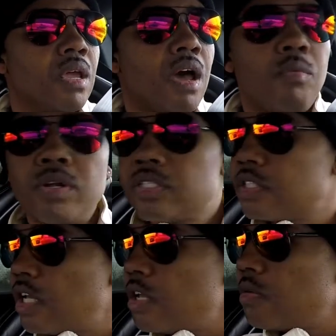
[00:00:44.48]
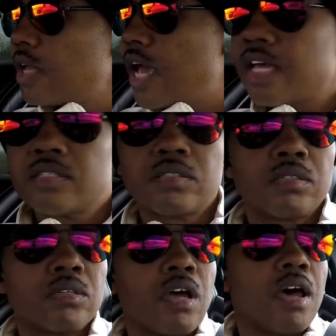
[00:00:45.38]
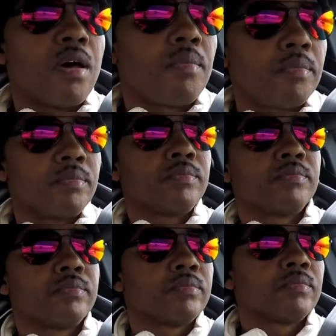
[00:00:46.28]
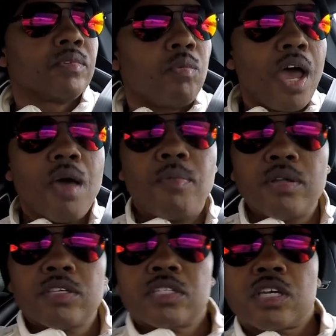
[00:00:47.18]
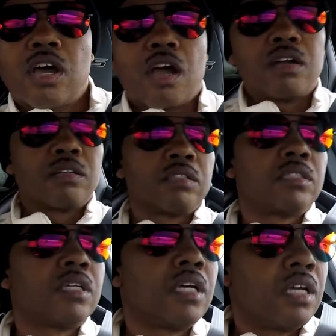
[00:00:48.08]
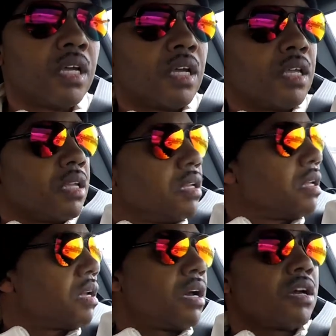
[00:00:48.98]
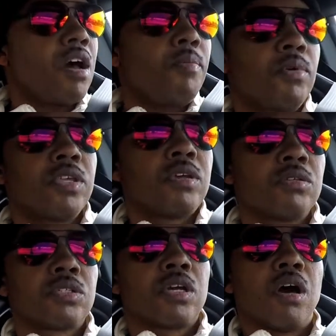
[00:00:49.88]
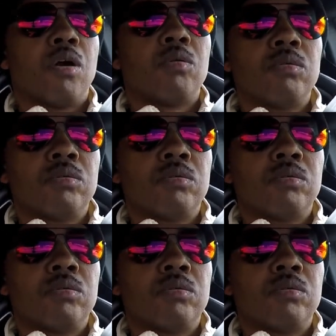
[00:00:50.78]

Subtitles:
I wanted to tell you guys why I bought this car. A couple years ago,